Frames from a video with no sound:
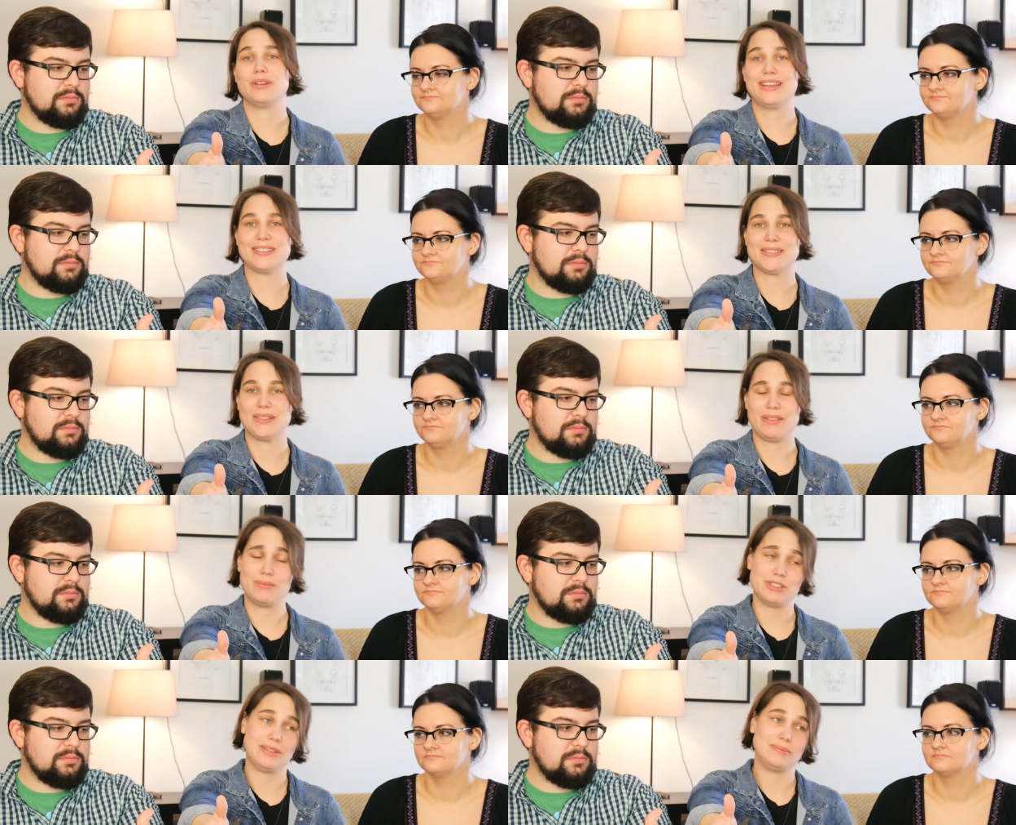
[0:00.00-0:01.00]
Speaker 1: I guess it's a
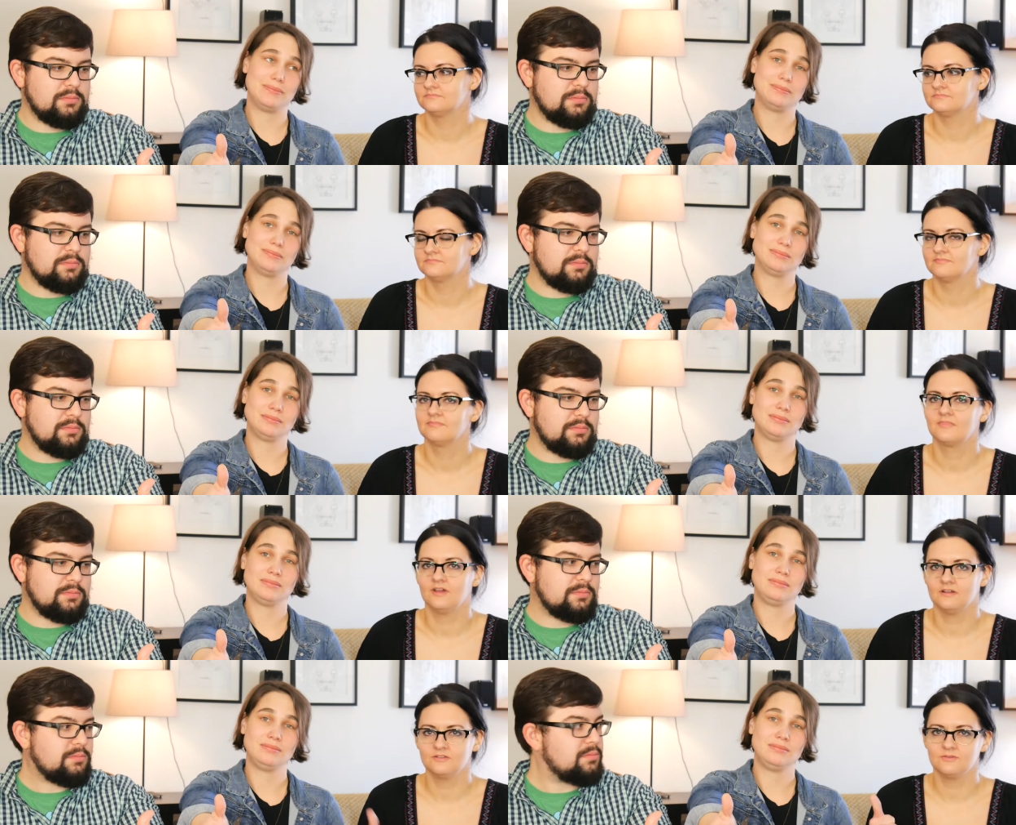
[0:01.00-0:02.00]
thumbs up.
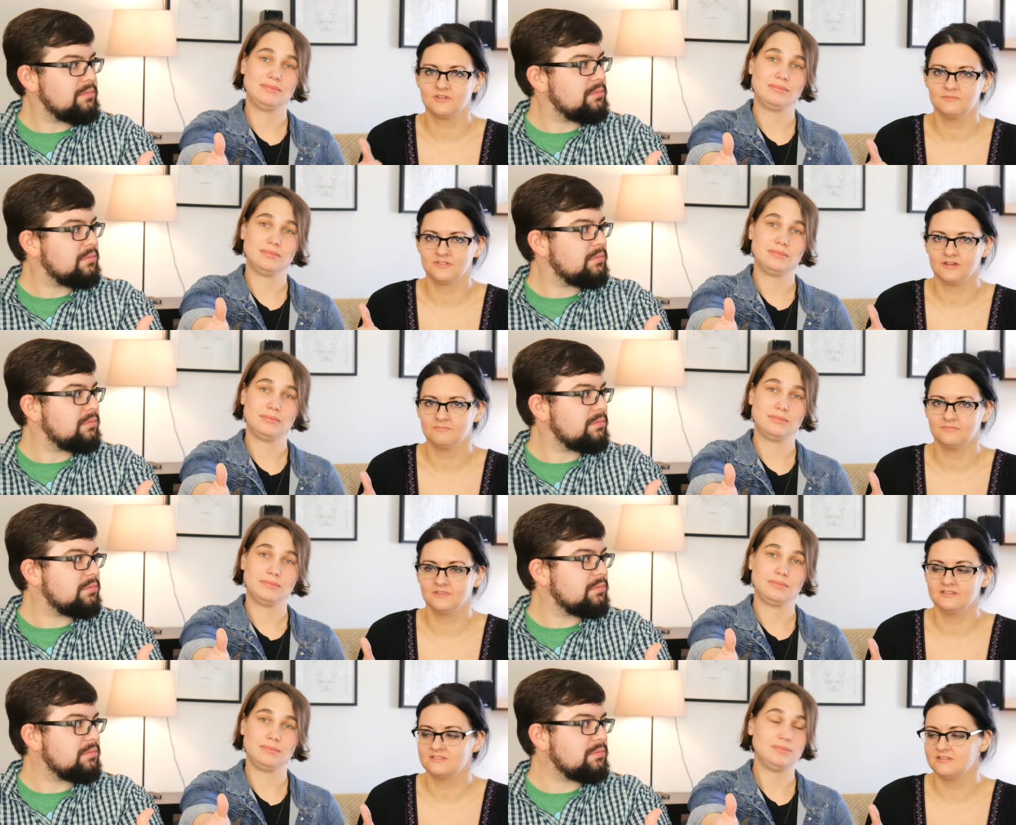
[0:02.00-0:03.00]
I'll do thumbs up.
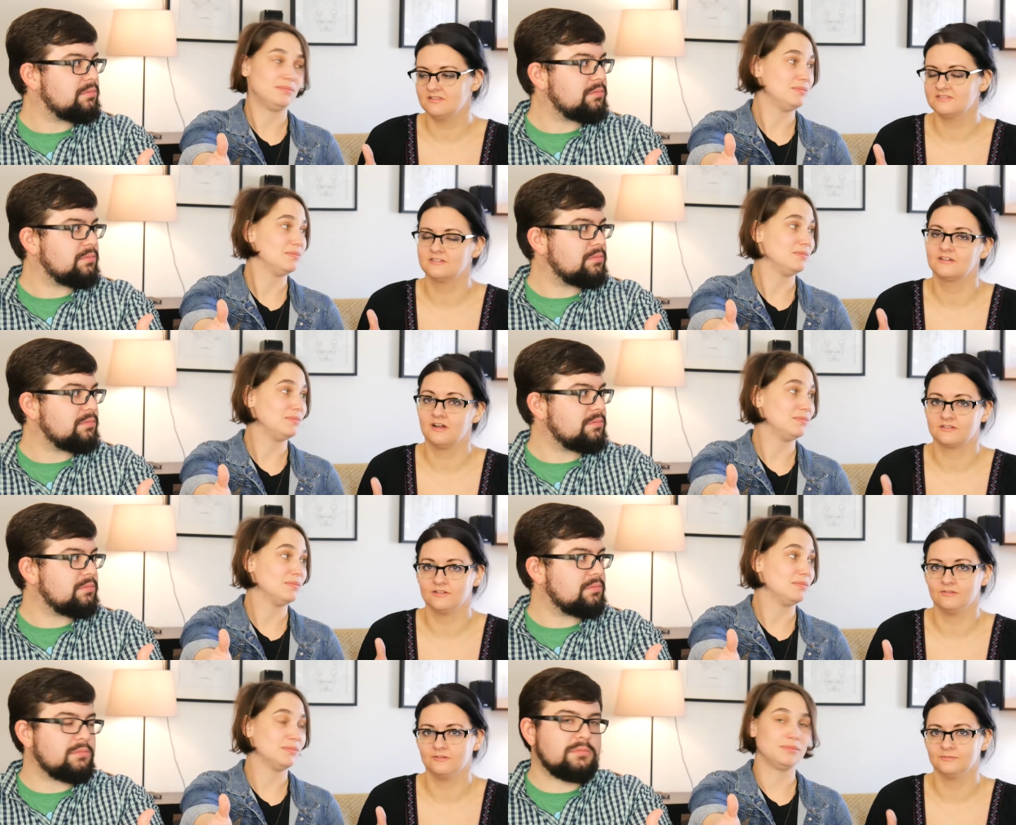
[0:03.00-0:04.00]
Let's see this in a
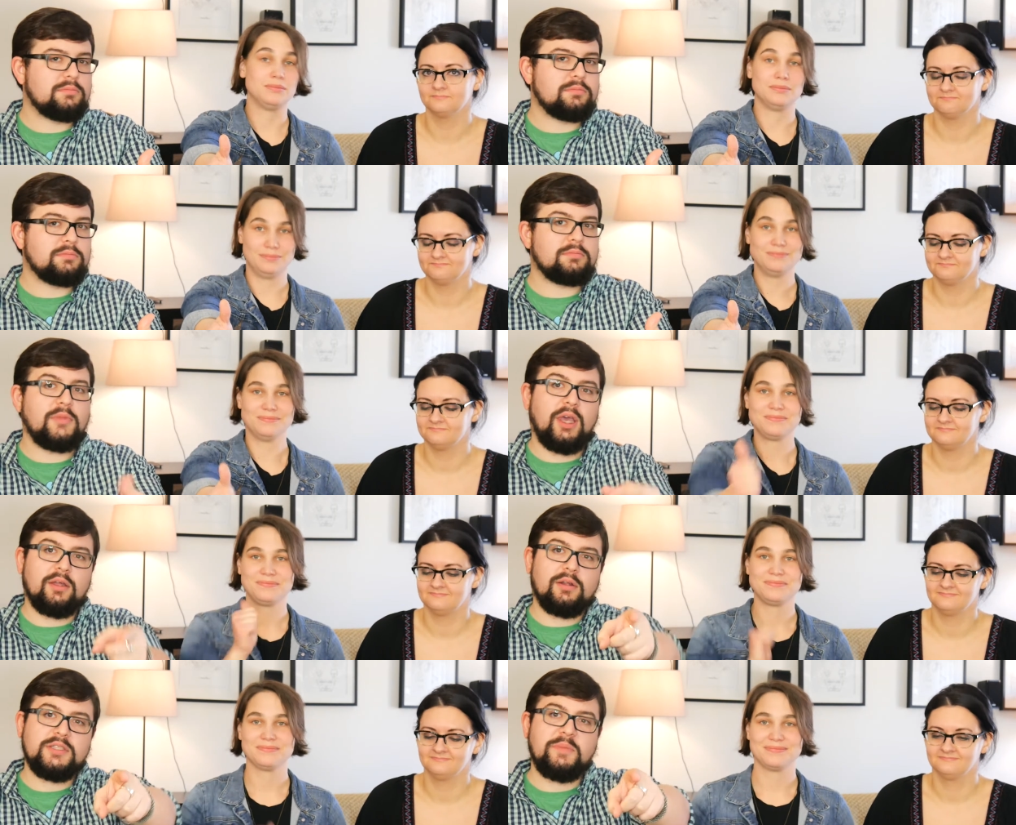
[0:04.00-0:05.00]
cocktail though.
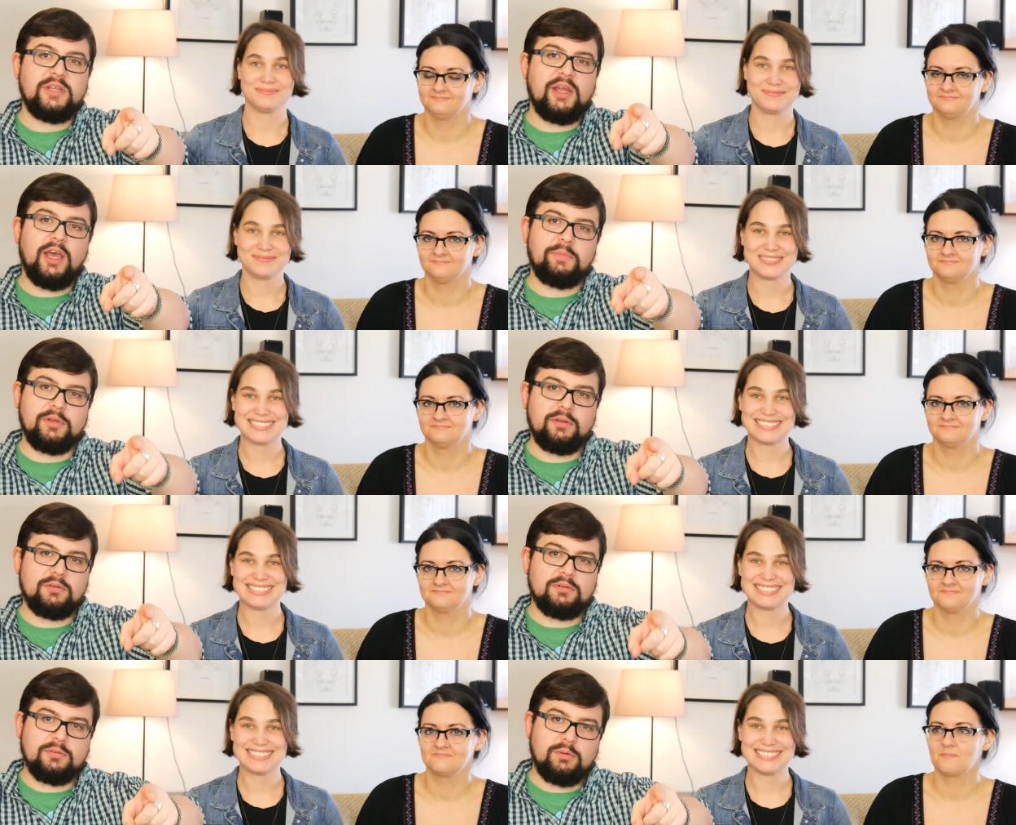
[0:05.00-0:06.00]
Speaker 2: Yeah, let's make that happen.
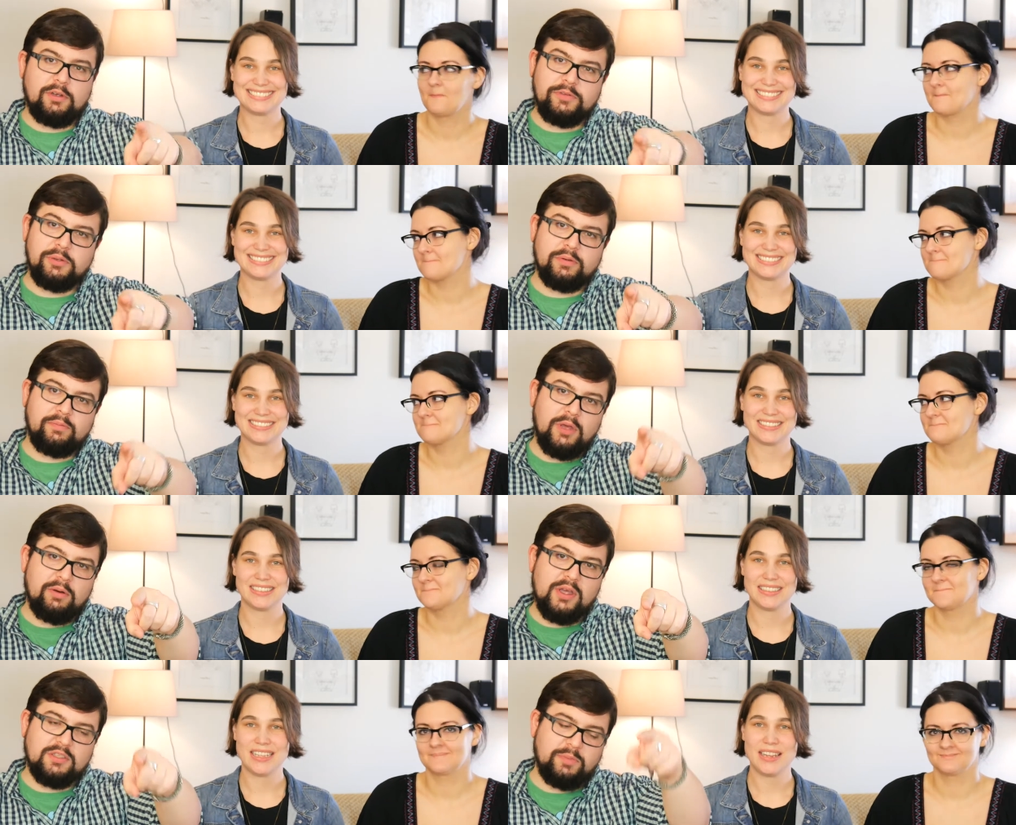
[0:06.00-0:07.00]
One of you,
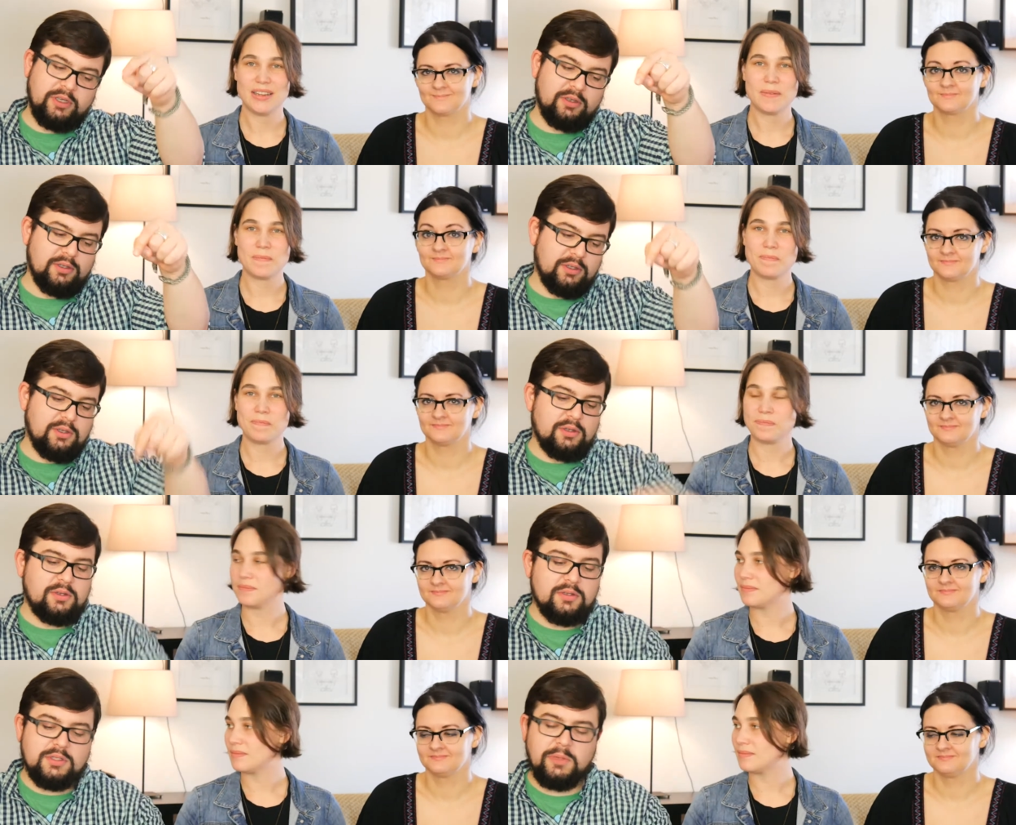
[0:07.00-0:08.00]
make a recipe,
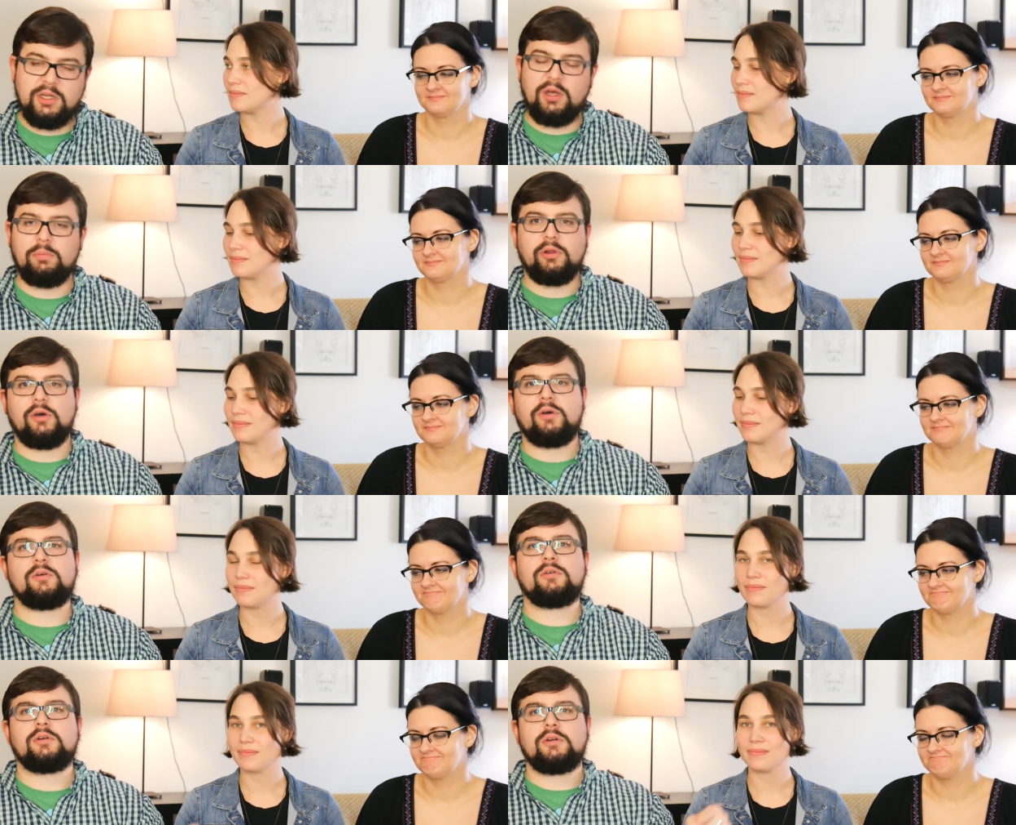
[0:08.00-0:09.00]
submit it down
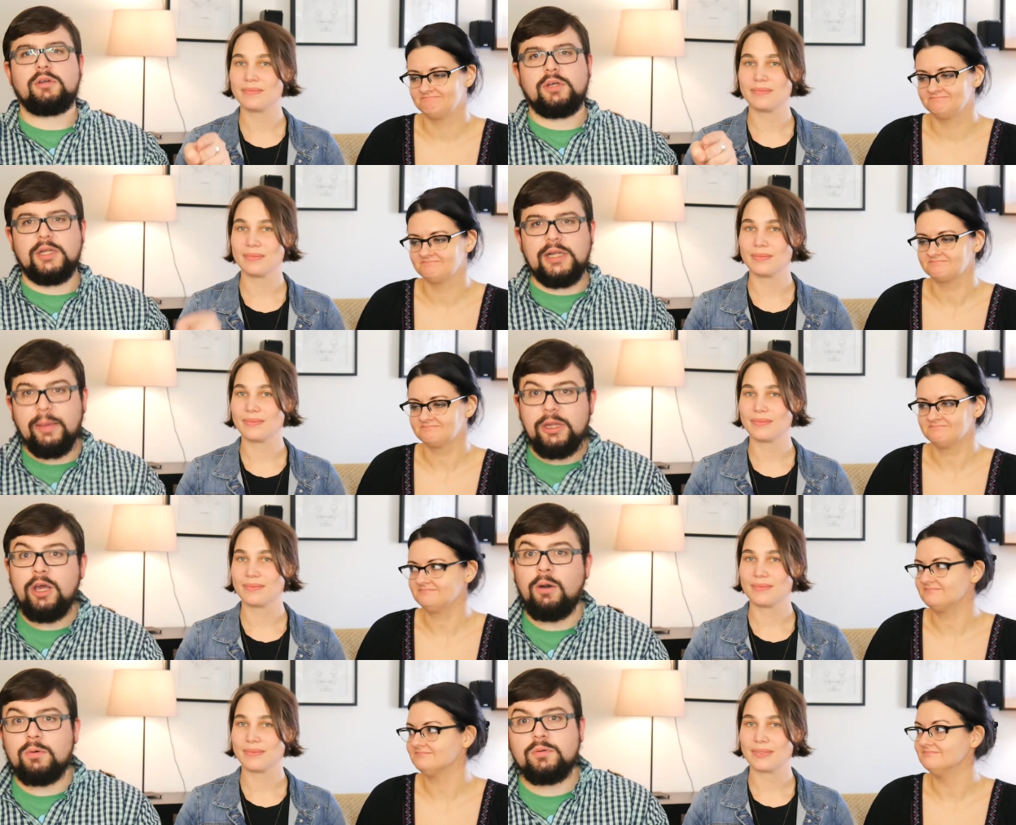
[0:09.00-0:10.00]
below. Let me know.